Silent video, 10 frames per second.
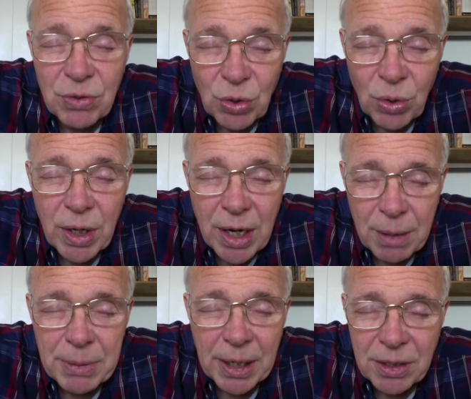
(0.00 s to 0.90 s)
your
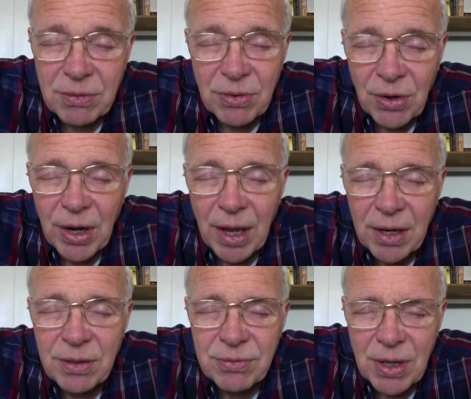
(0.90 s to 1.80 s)
coming at the very
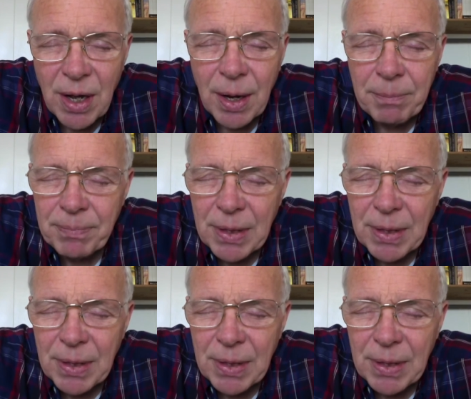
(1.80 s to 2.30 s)
end of time.